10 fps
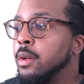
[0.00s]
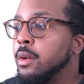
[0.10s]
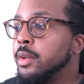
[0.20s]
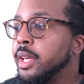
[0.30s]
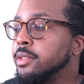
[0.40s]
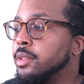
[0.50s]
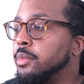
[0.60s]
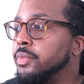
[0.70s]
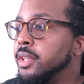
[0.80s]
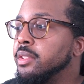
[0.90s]
Okay,
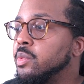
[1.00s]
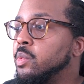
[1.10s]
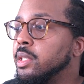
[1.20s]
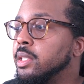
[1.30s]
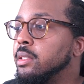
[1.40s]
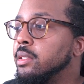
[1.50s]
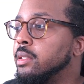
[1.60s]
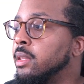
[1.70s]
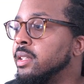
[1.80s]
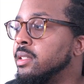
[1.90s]
so this
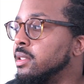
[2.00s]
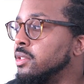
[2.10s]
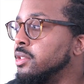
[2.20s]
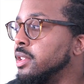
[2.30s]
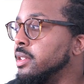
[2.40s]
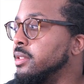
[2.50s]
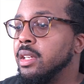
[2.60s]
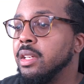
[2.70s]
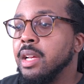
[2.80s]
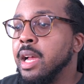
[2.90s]
is just,
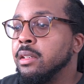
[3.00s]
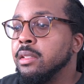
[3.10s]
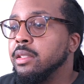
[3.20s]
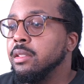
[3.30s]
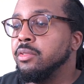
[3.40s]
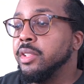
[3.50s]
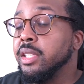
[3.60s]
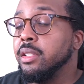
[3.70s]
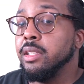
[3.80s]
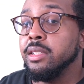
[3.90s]
honestly don't
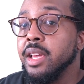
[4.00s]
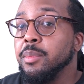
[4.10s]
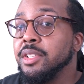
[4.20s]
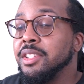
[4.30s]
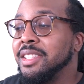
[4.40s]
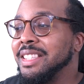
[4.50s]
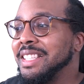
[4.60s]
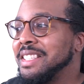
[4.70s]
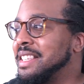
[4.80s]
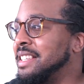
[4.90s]
really need to say much on
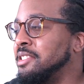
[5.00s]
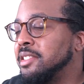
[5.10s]
this. It's